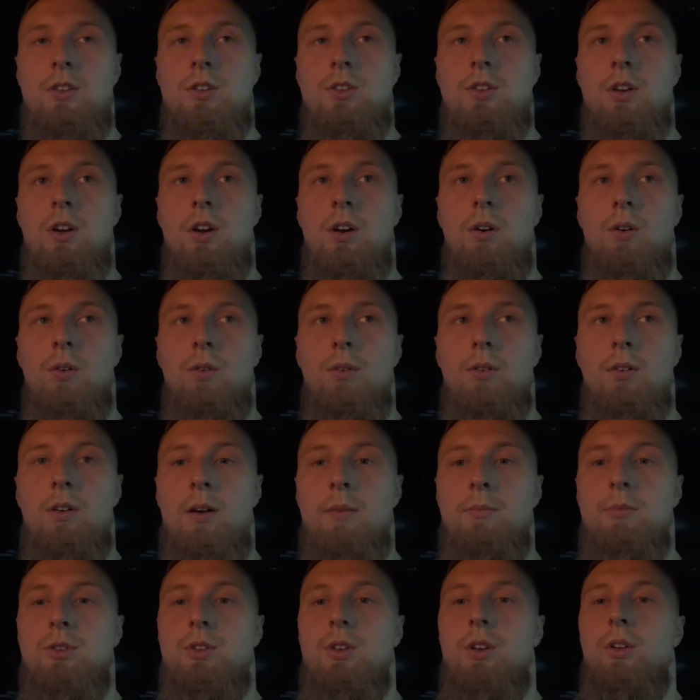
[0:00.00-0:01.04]
So
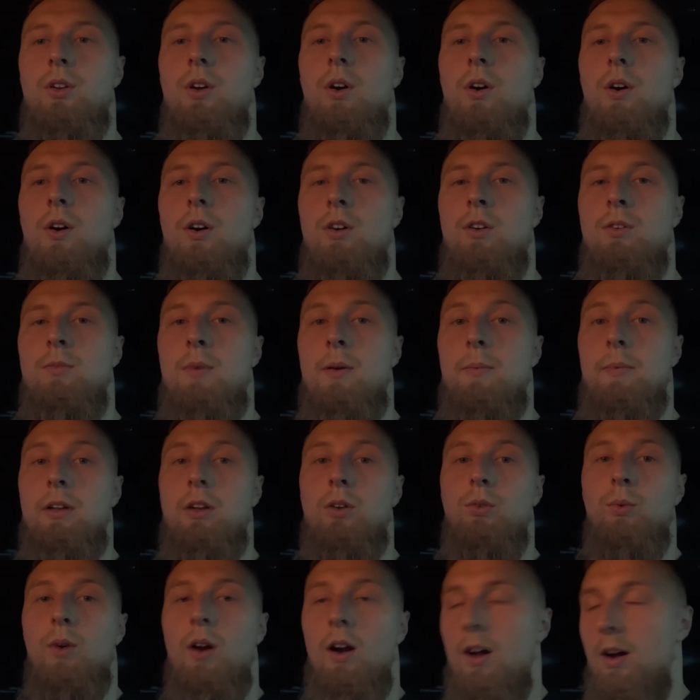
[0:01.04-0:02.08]
I'm just gonna go home. I'm gonna
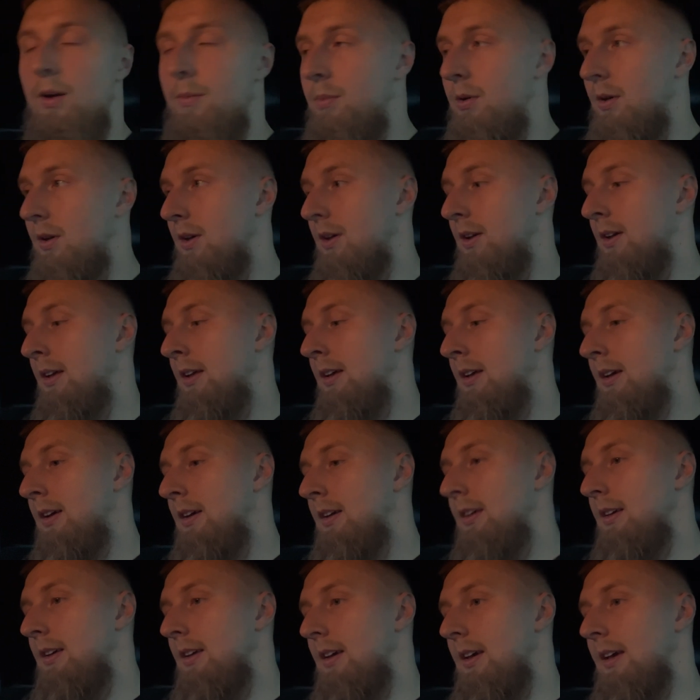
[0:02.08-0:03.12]
grub,
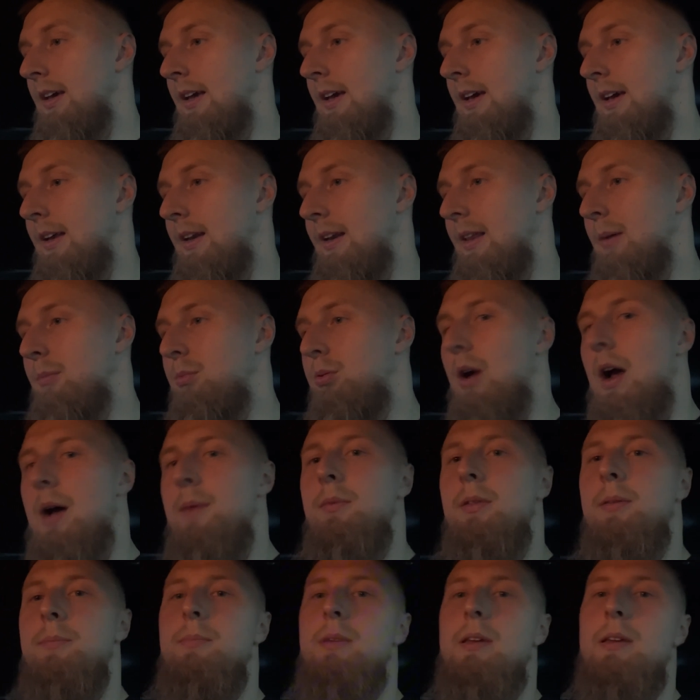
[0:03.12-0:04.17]
and it'll
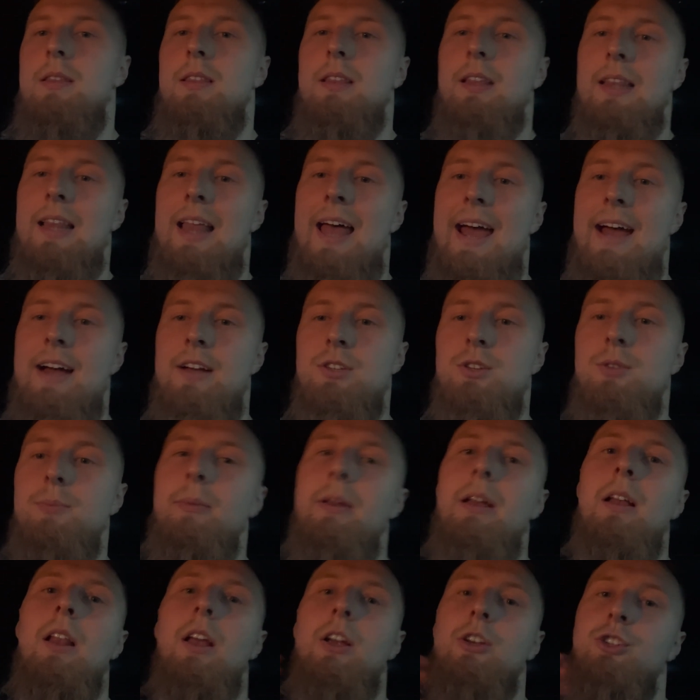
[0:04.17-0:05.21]
probably be the last
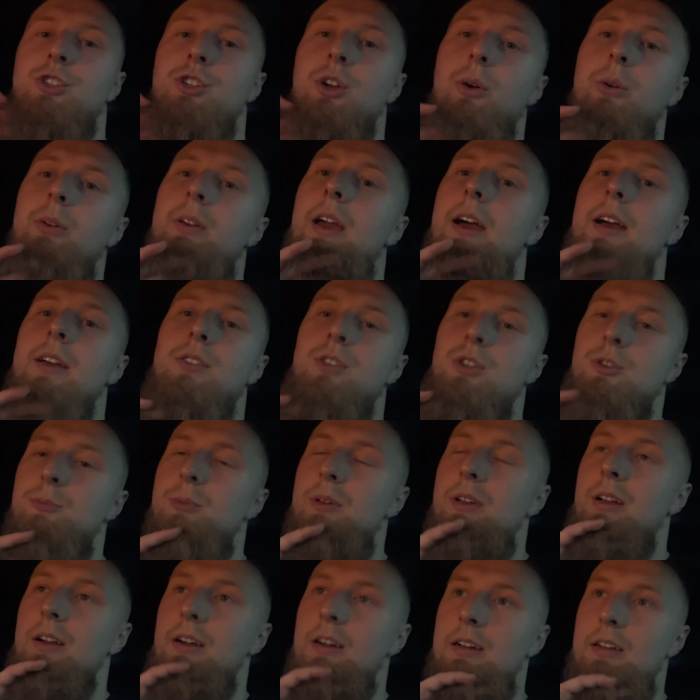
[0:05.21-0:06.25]
meal I show you guys, just
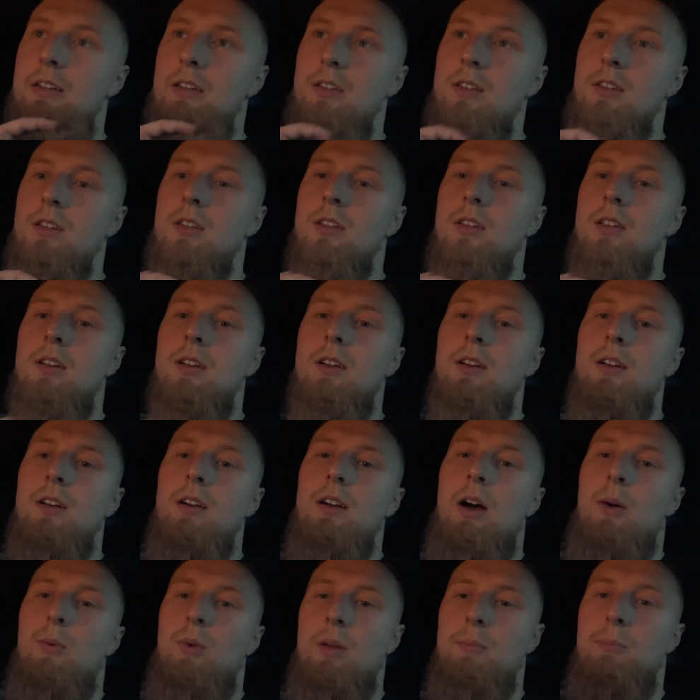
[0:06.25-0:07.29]
because
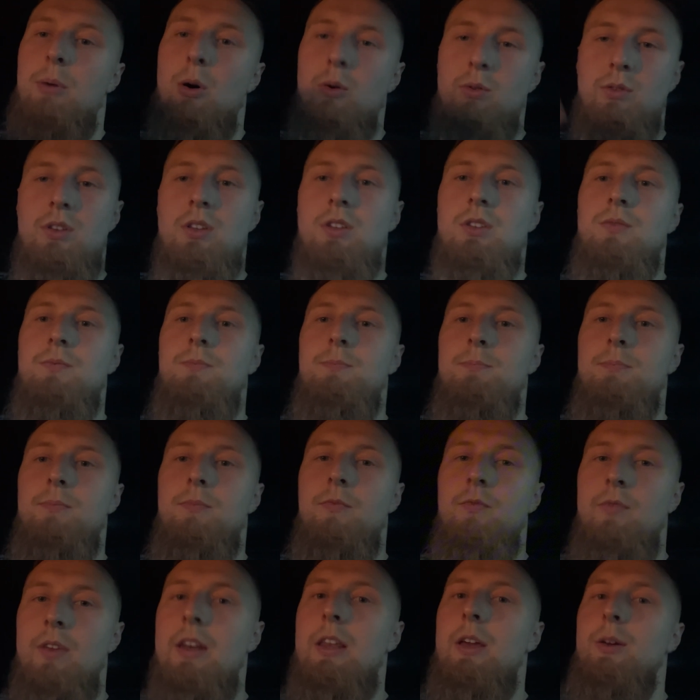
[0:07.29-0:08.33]
I want to post this
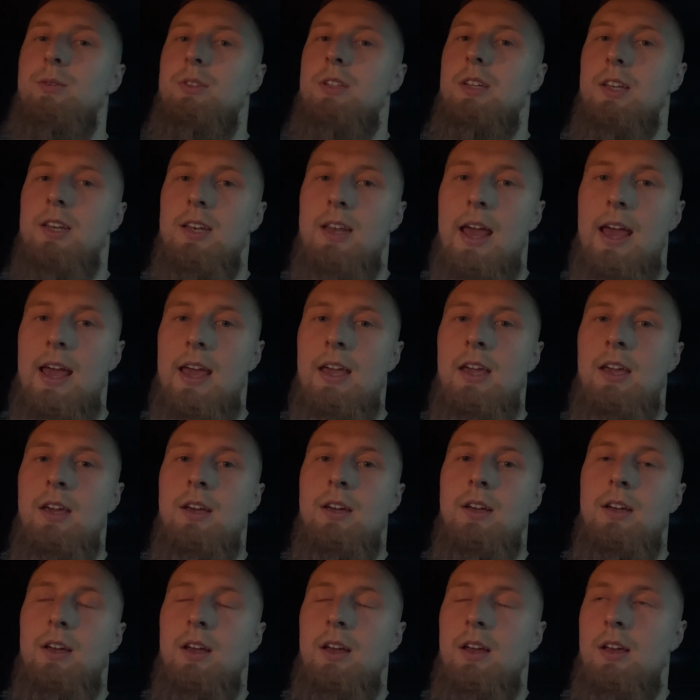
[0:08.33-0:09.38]
video today.
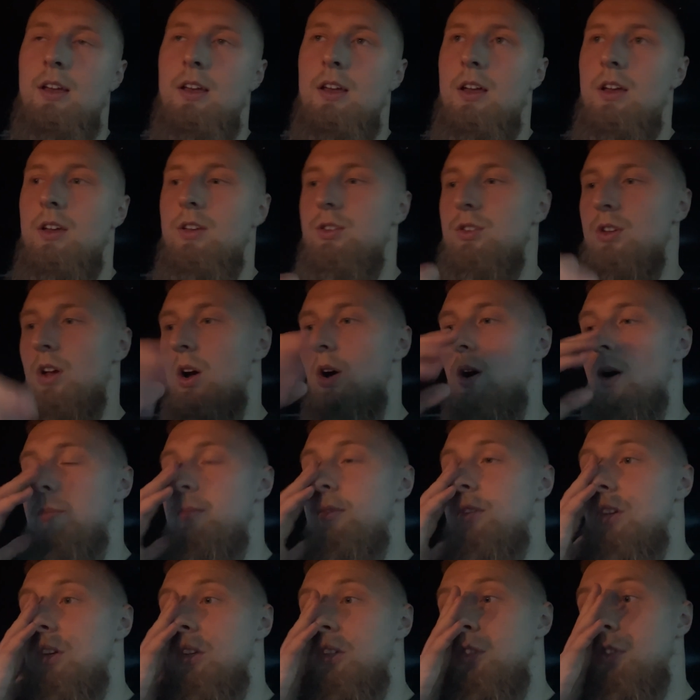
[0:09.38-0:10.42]
So I'm
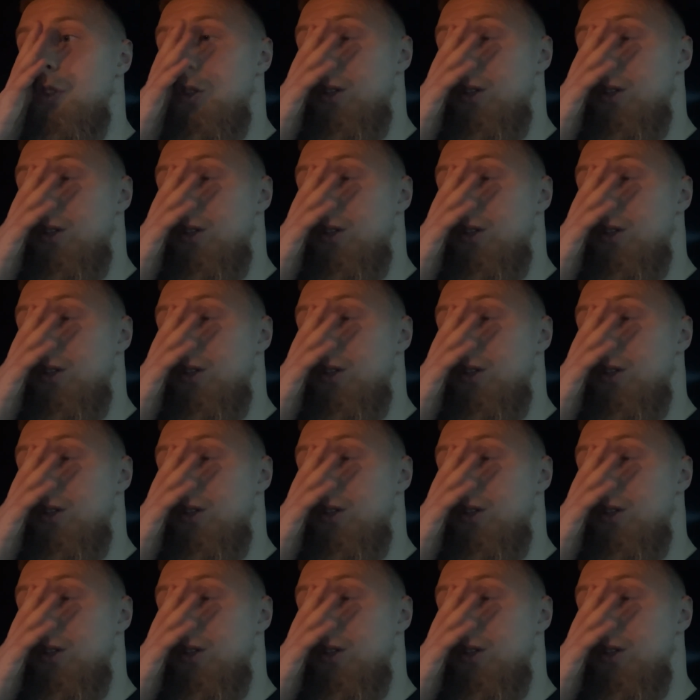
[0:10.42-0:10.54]
just gonna show